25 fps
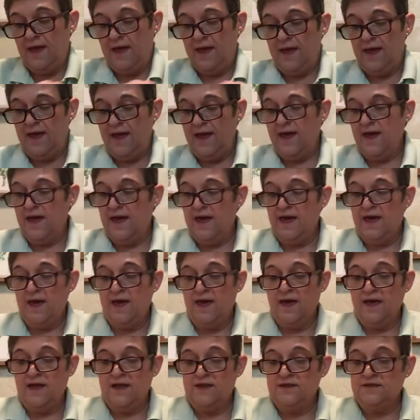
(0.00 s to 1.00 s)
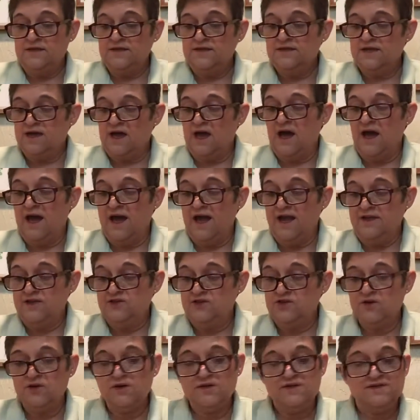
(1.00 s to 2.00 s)
And I
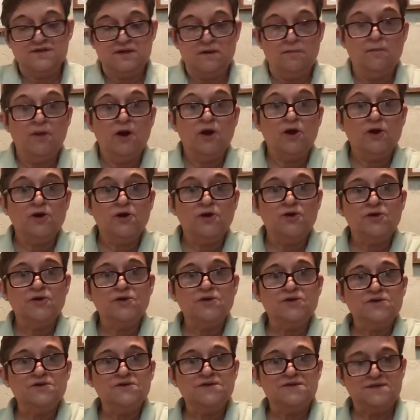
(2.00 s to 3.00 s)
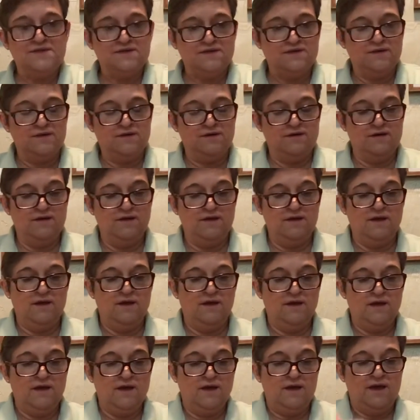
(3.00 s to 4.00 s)
took some markers,
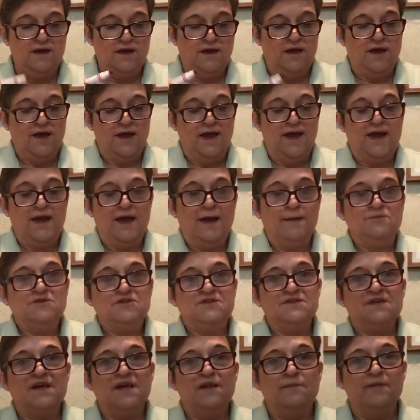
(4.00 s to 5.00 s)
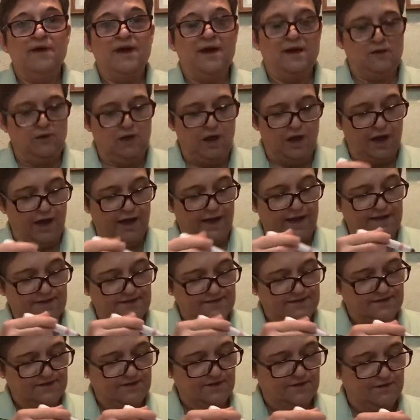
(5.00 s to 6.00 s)
and I'm just going to make
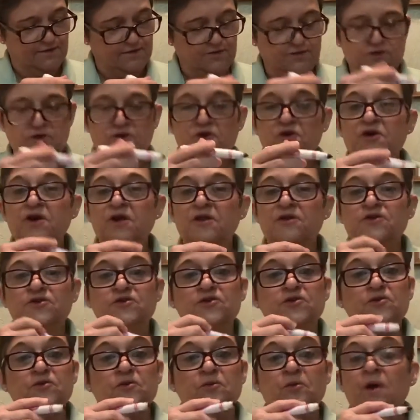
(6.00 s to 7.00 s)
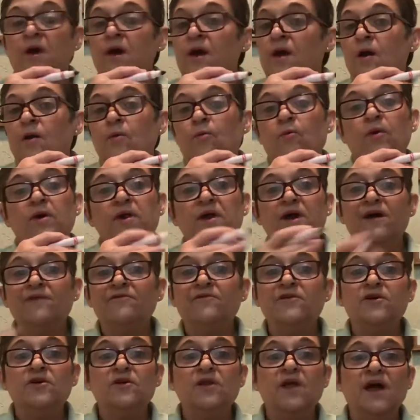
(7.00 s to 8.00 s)
lines. You can do
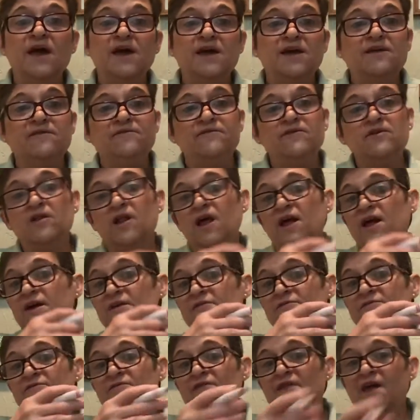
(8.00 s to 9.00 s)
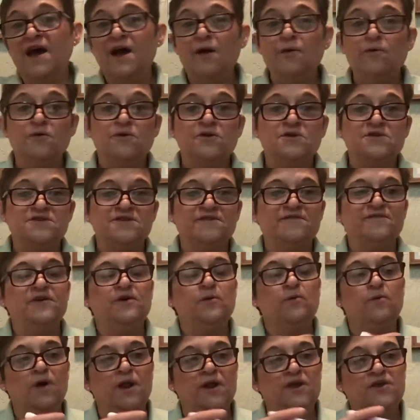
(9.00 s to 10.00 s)
whatever you like. If you like flowers, if
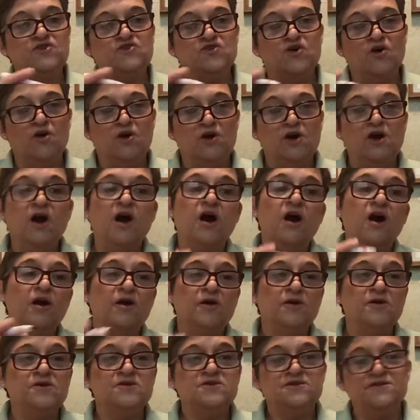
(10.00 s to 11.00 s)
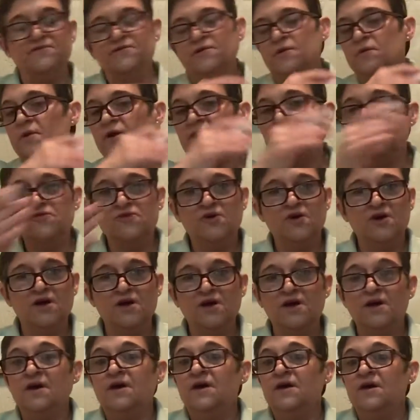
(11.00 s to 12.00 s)
you want to draw cars, if you want to
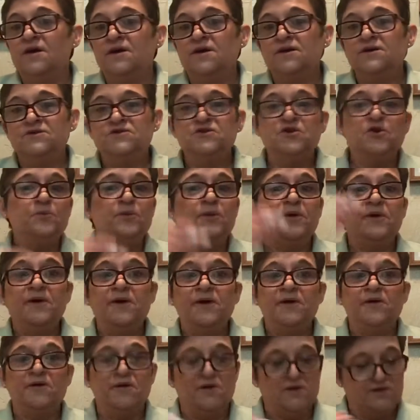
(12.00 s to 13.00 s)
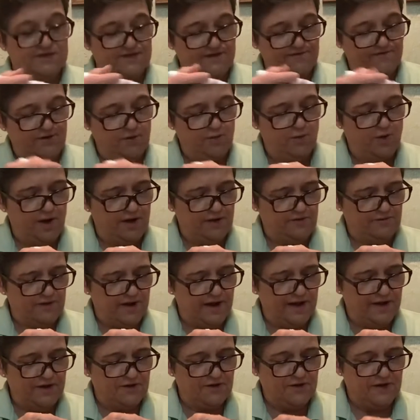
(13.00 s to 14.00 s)
draw superheroes, if you want to
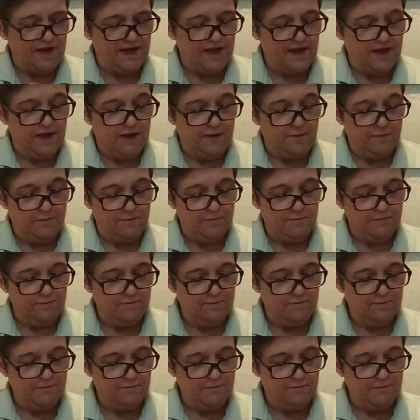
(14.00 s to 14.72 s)
write your name.